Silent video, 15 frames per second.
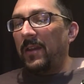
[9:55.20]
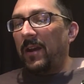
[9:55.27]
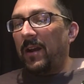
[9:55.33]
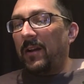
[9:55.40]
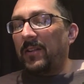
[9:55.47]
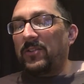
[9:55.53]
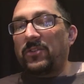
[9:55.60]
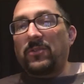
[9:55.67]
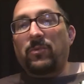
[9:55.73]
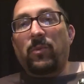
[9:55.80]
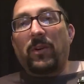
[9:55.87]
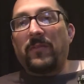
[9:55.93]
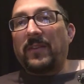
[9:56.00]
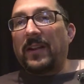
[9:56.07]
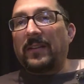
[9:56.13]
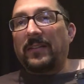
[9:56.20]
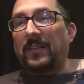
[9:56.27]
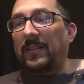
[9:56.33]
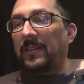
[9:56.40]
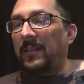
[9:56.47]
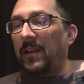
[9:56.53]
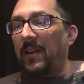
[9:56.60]
It's just one round at
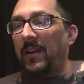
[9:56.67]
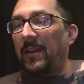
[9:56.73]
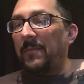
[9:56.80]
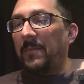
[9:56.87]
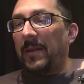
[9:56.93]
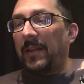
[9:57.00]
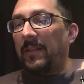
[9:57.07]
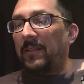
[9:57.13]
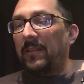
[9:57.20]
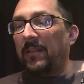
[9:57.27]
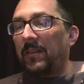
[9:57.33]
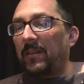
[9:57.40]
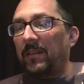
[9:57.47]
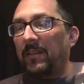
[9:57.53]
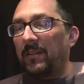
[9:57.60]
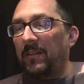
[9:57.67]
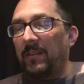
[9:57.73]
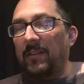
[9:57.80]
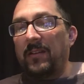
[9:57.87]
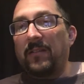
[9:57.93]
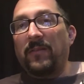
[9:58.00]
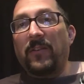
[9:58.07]
a time, and
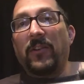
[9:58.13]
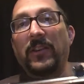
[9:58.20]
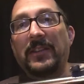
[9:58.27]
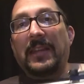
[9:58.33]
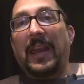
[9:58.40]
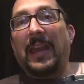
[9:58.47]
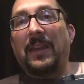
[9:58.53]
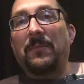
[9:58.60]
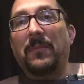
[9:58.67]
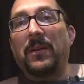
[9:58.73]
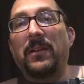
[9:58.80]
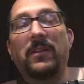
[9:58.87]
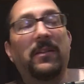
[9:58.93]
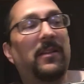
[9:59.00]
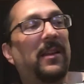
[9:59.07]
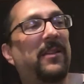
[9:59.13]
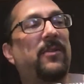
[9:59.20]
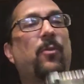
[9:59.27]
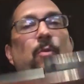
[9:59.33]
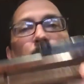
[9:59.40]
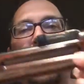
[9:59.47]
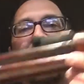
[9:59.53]
very tame. The
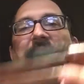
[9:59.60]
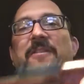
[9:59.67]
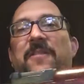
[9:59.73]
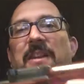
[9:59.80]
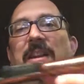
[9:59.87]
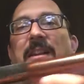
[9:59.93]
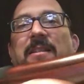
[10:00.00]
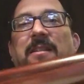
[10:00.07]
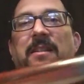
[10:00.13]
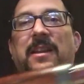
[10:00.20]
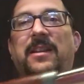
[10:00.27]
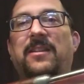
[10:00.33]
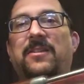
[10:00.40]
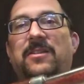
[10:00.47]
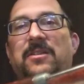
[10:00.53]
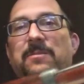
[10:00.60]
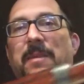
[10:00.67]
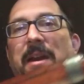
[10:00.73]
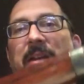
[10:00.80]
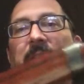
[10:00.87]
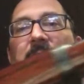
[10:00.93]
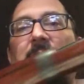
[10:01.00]
weight of it and the length of this
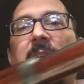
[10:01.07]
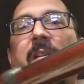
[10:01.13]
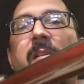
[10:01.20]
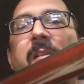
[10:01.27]
barrel,